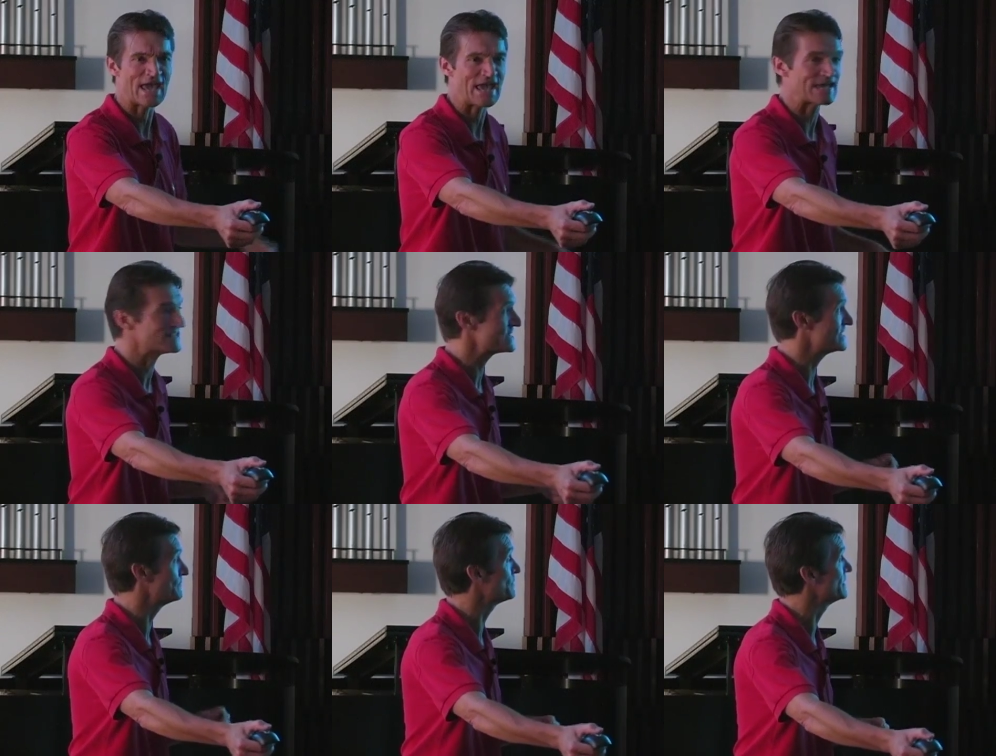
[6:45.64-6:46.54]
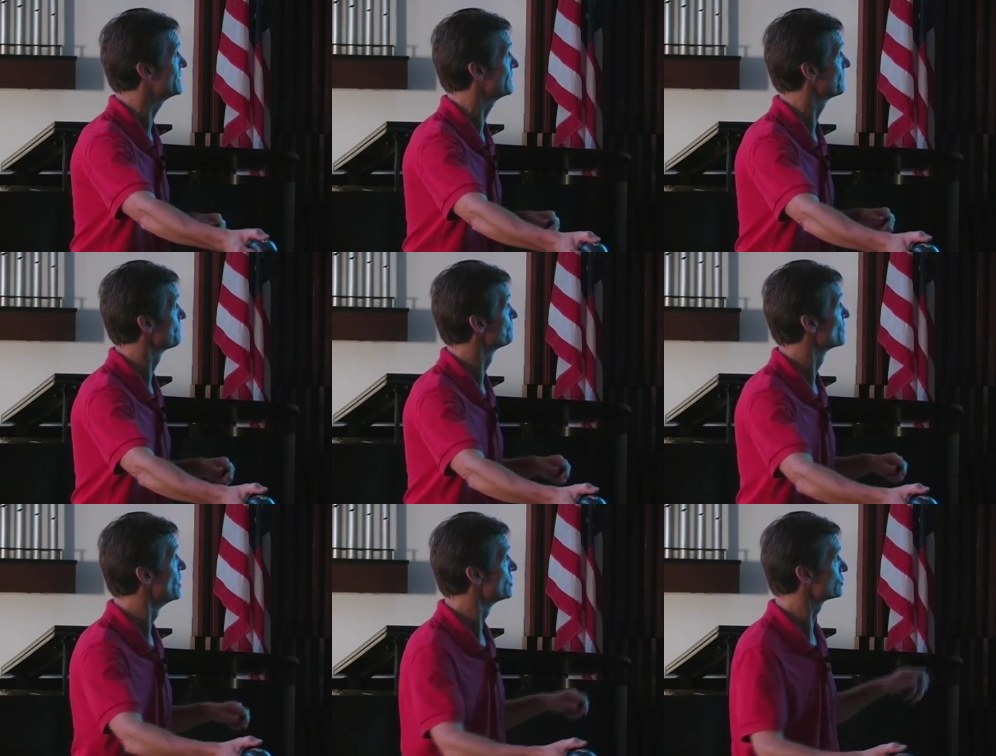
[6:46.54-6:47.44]
ATP.
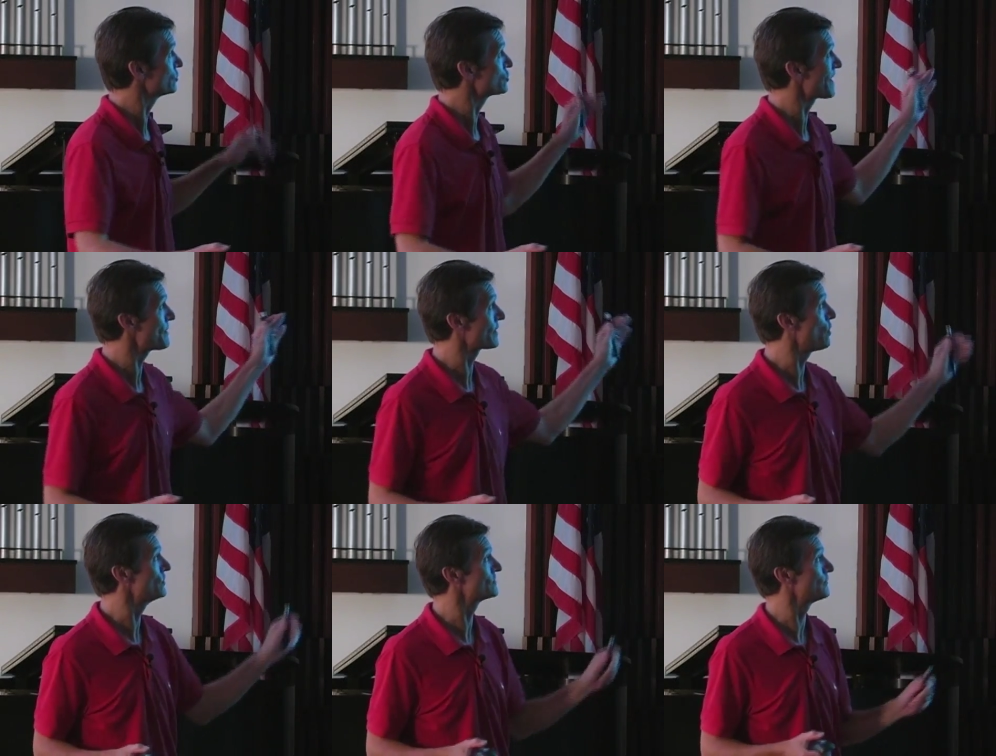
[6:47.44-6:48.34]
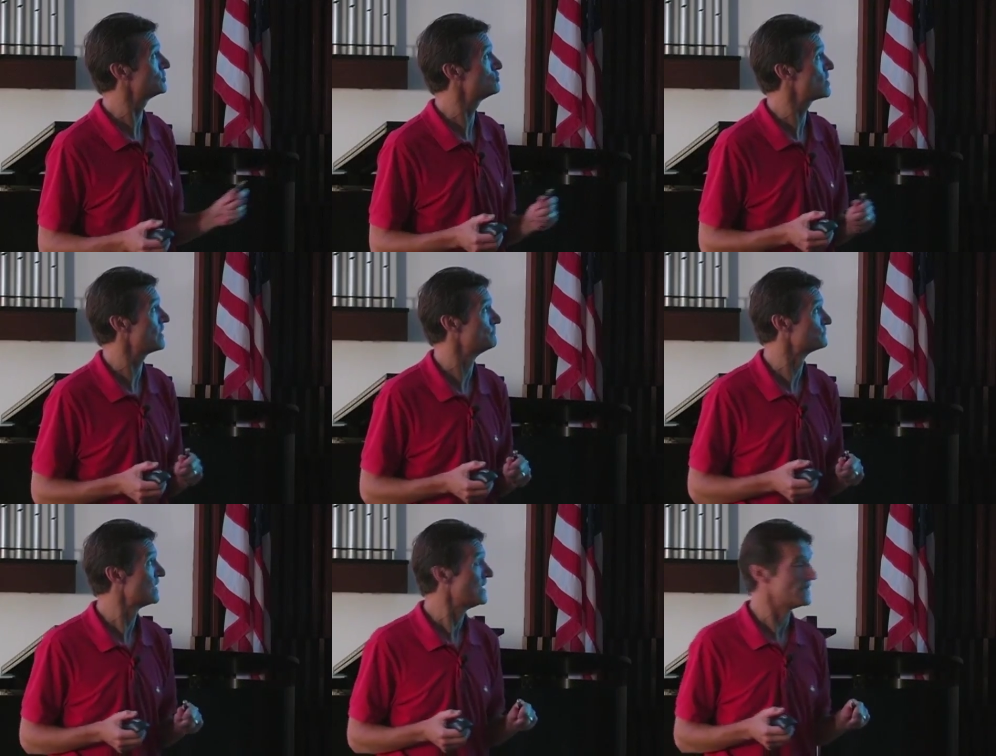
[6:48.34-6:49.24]
So let's talk about coenzyme Q-10.
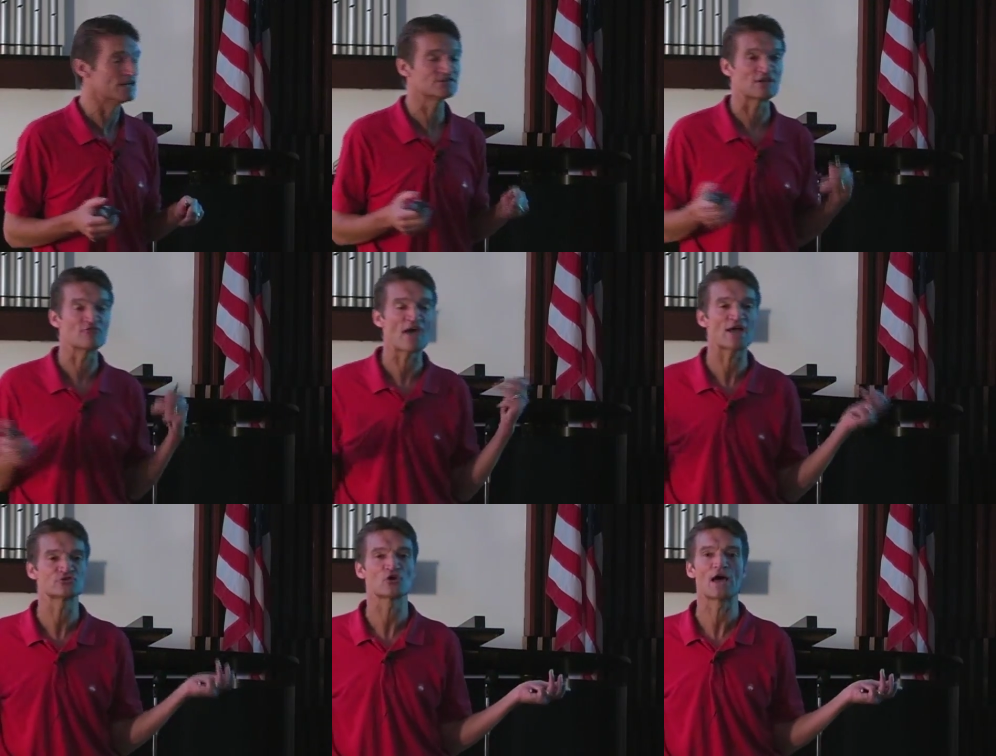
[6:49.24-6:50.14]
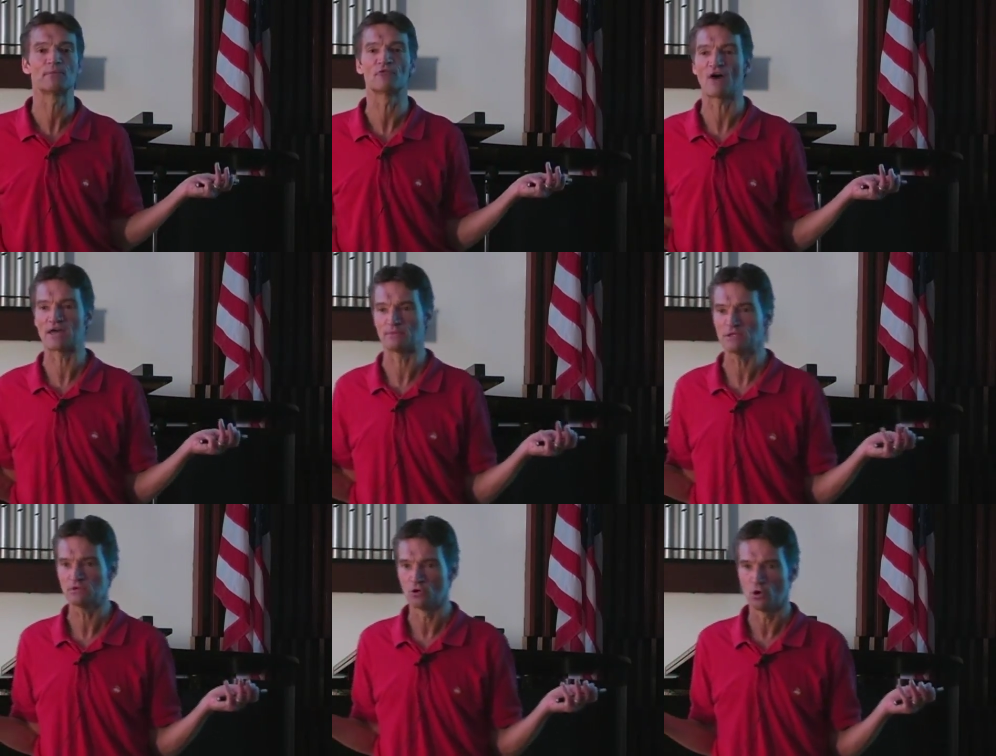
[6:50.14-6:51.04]
It is a fat-soluble
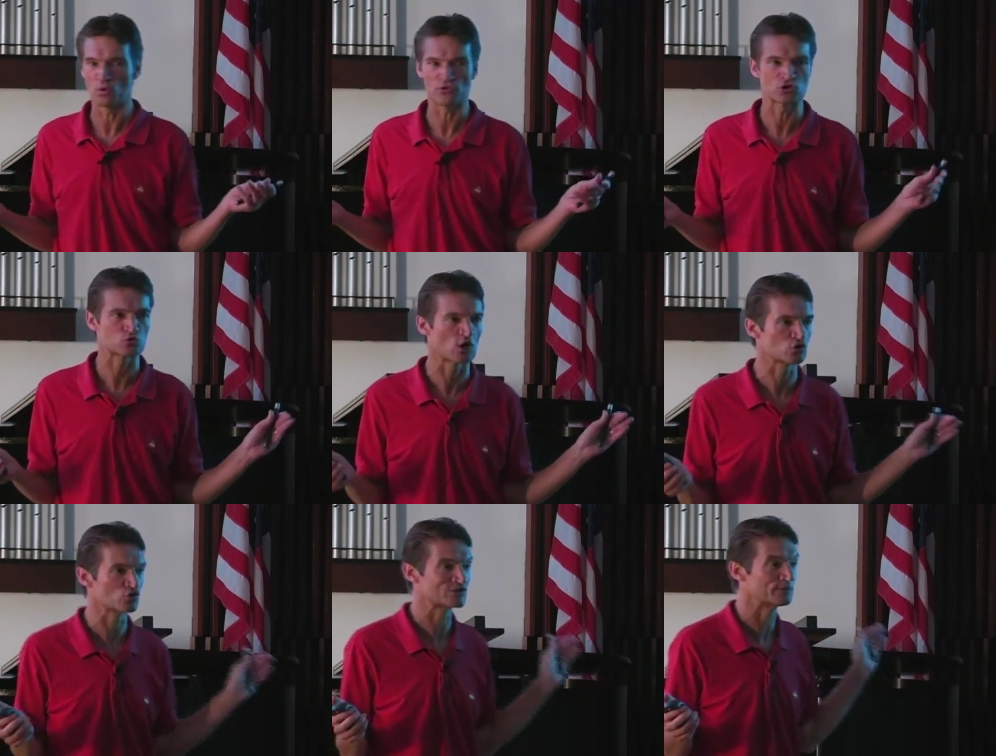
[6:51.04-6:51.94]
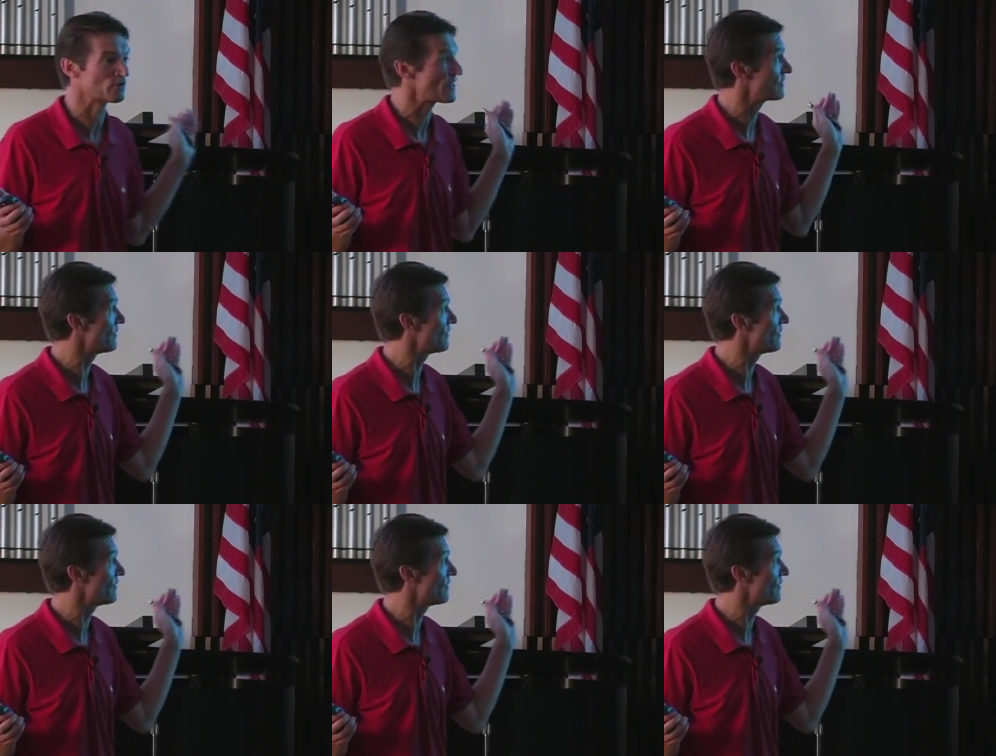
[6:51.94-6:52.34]
vitamin with a structure similar to that of